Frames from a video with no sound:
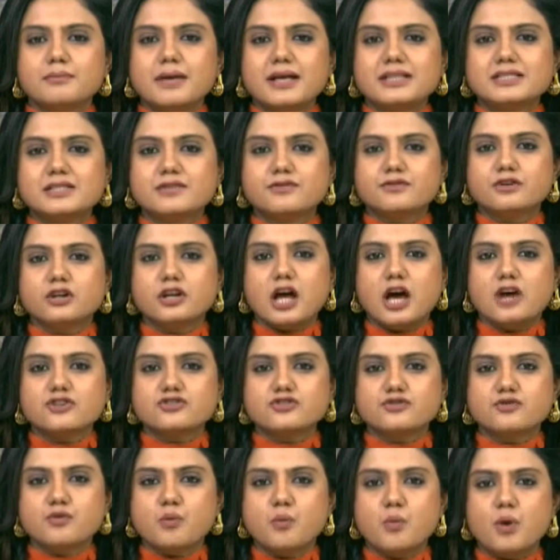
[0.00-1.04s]
A massive
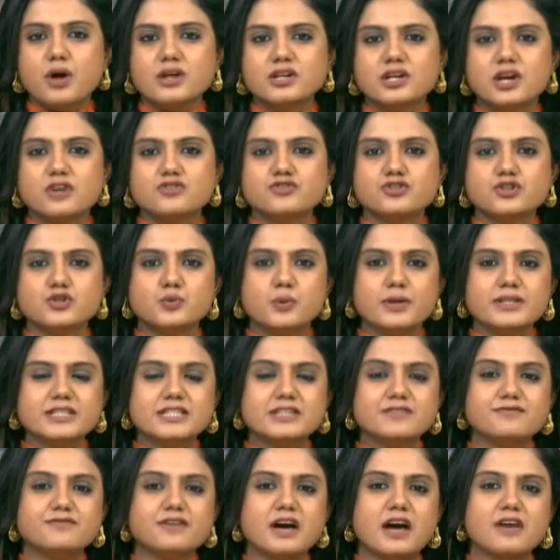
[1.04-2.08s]
collage of
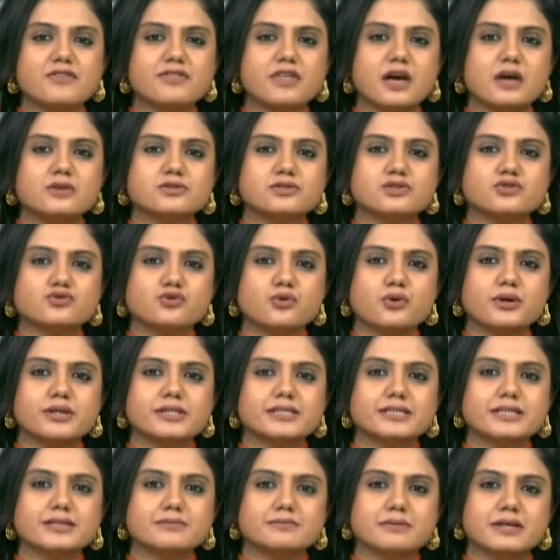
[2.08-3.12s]
125,000
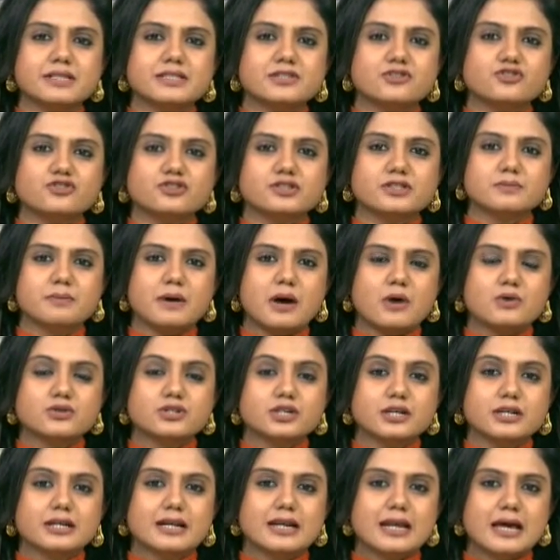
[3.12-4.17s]
drawings and messages
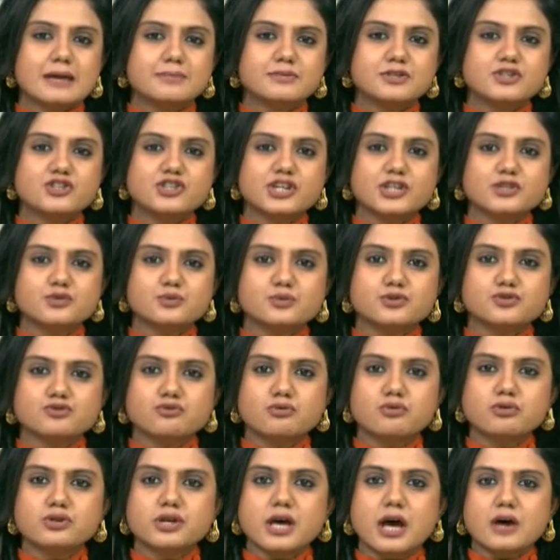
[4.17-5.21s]
about climate change
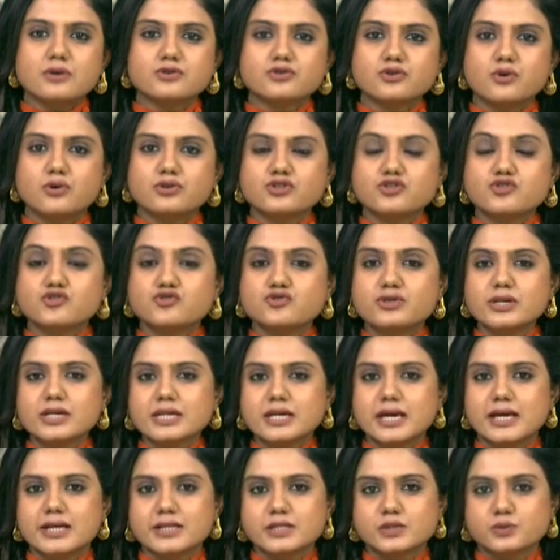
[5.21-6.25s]
was rolled out on a
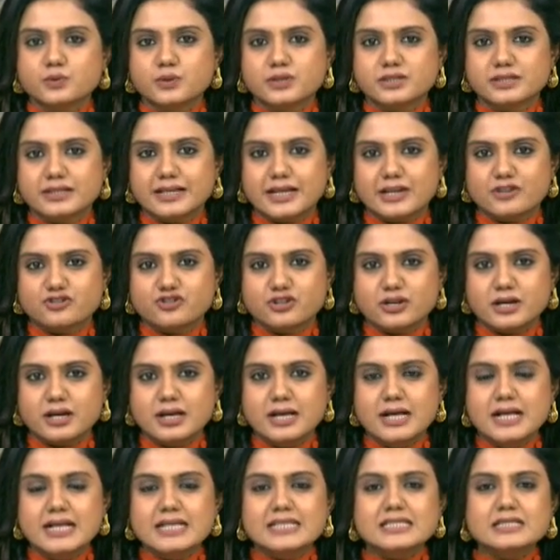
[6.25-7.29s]
shrinking Swiss
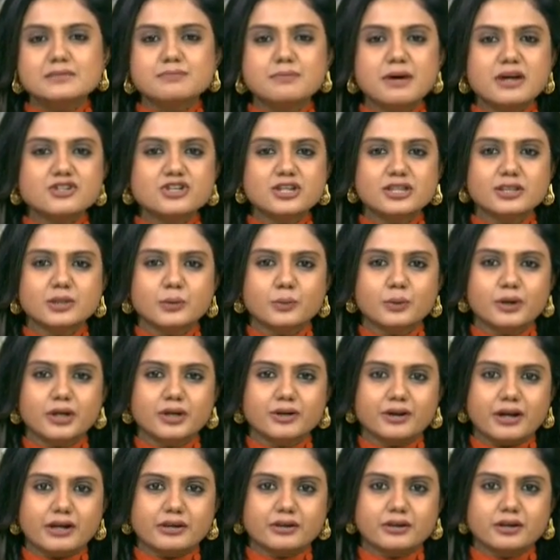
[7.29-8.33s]
glacier, smashing the
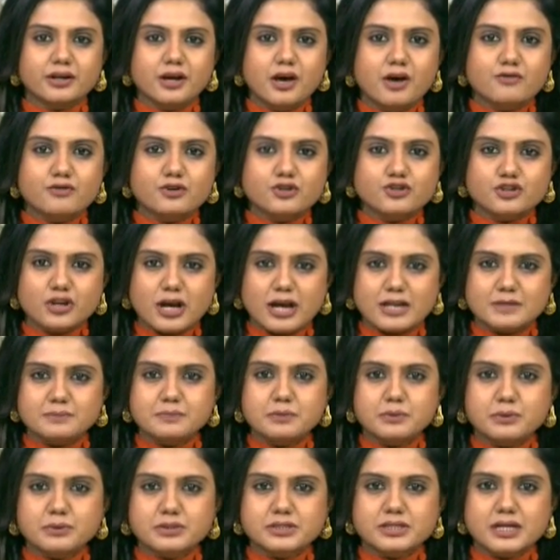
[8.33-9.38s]
world record for
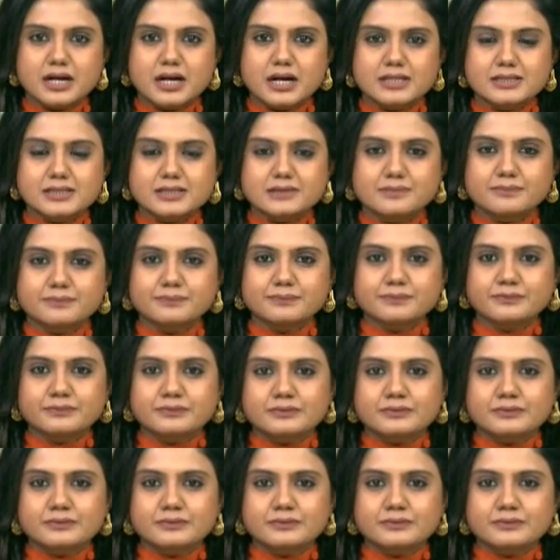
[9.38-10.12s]
giant postcards.